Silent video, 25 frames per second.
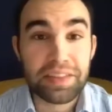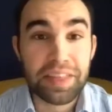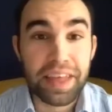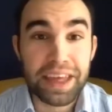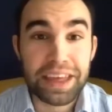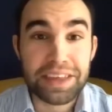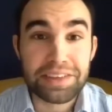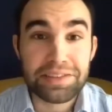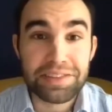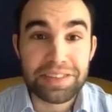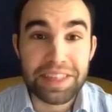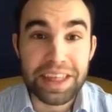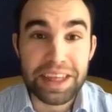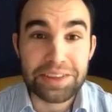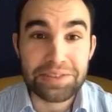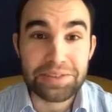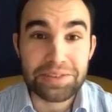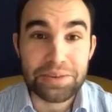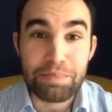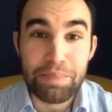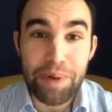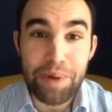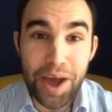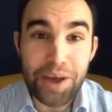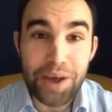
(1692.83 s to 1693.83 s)
is a
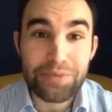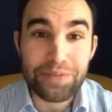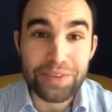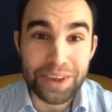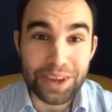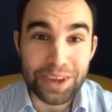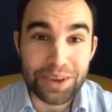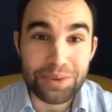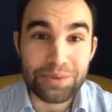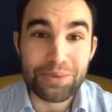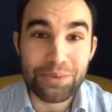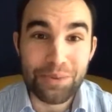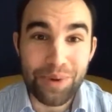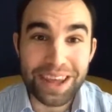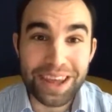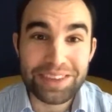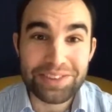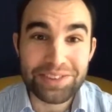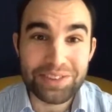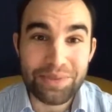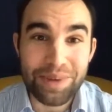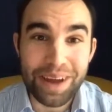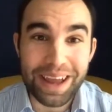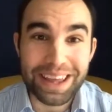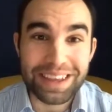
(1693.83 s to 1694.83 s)
perfect way
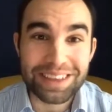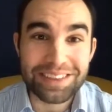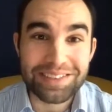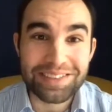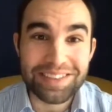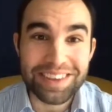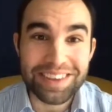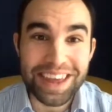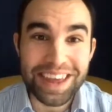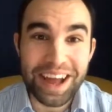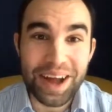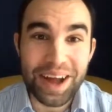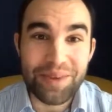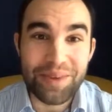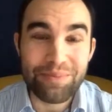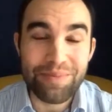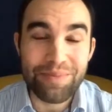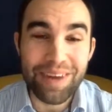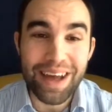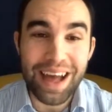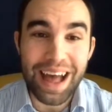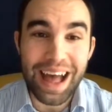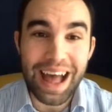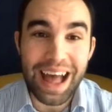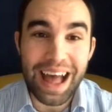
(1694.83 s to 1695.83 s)
to end,
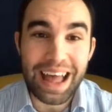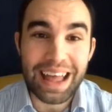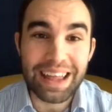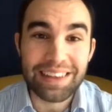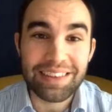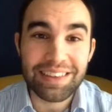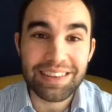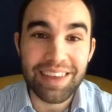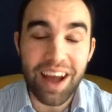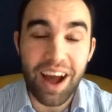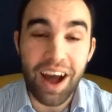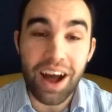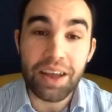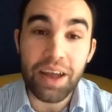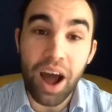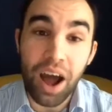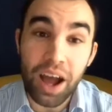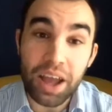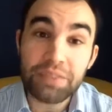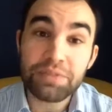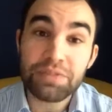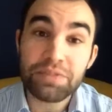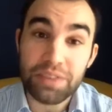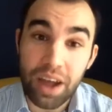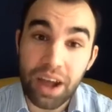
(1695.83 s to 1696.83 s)
and
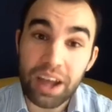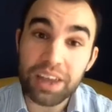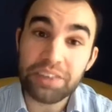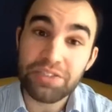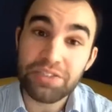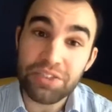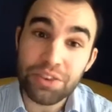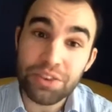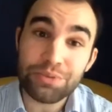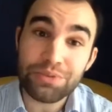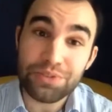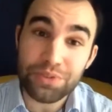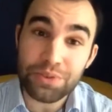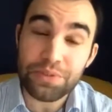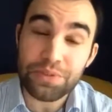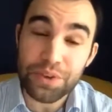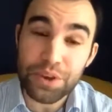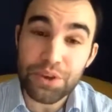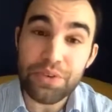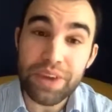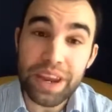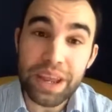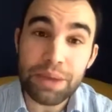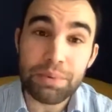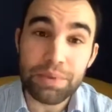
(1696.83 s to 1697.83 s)
I do sort of
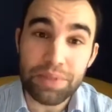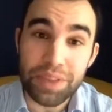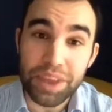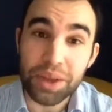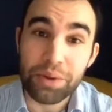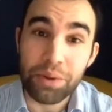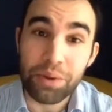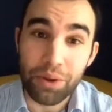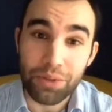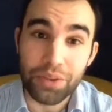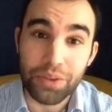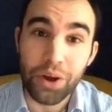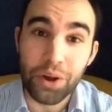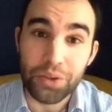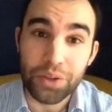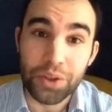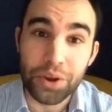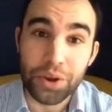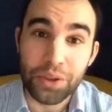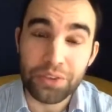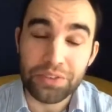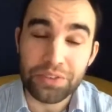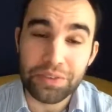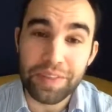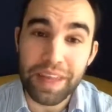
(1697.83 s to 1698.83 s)
agree with you on a
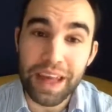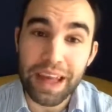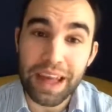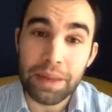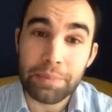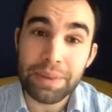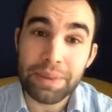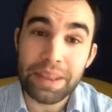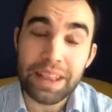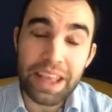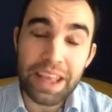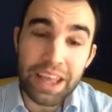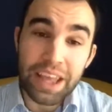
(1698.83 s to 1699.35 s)
lot of that. I mean,